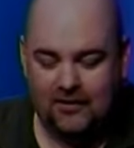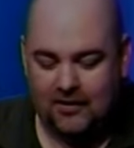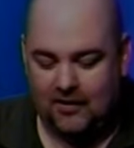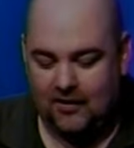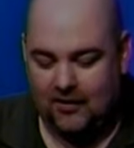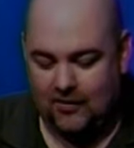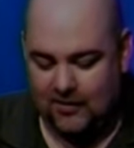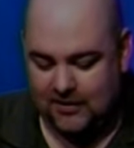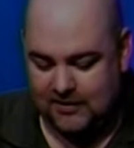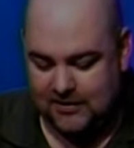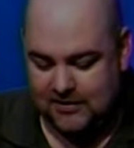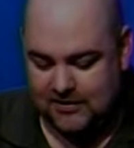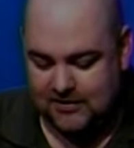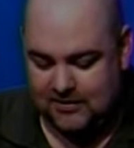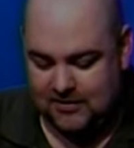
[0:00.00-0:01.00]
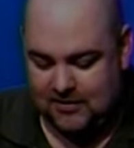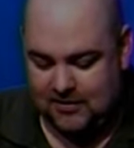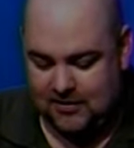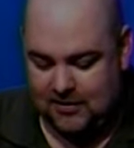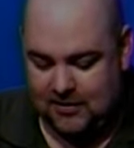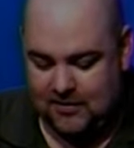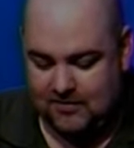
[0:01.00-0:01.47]
or, or at least
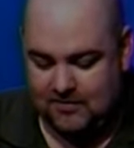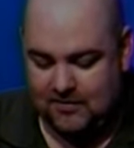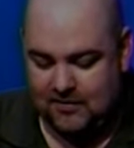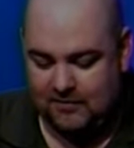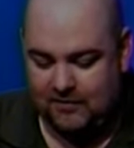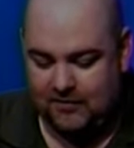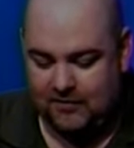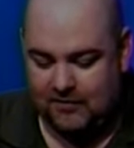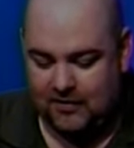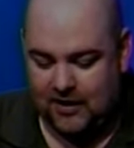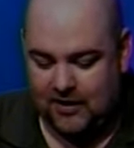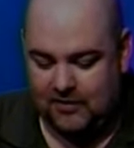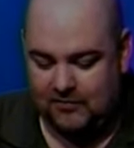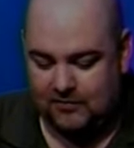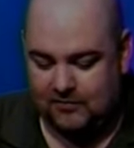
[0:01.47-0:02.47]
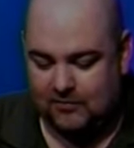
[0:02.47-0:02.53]
um, if you're a